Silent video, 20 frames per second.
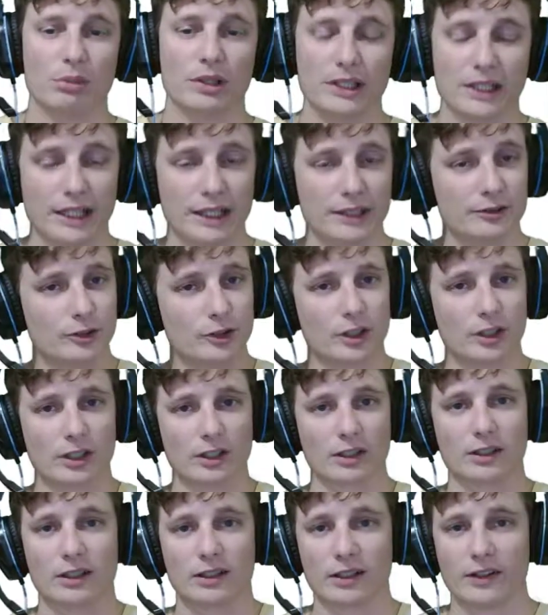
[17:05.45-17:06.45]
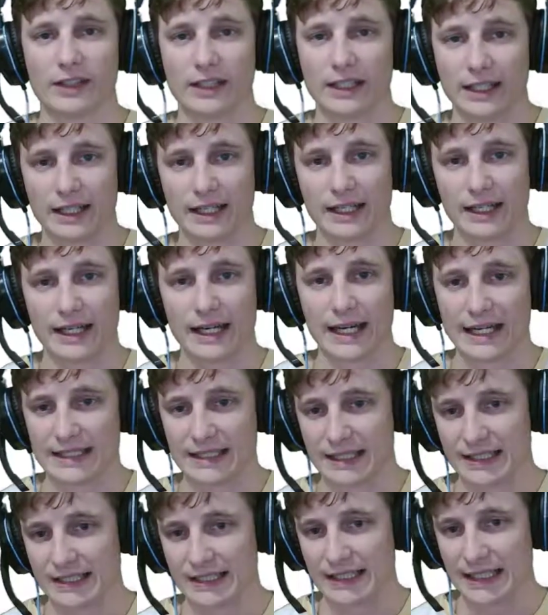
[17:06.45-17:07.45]
Yeah, you're going to click on the
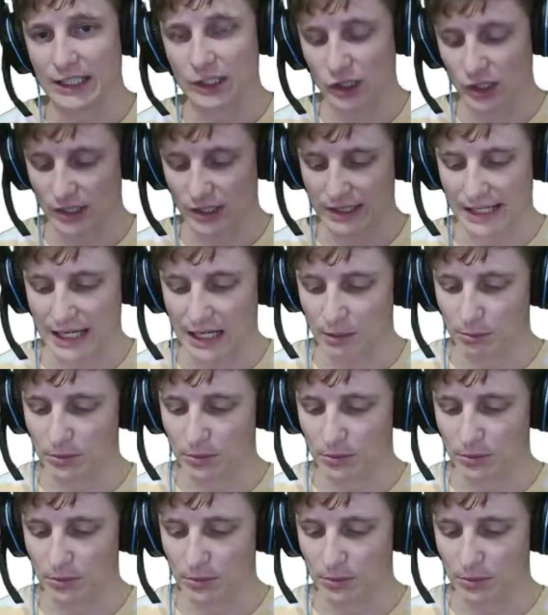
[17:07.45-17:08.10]
attestation tab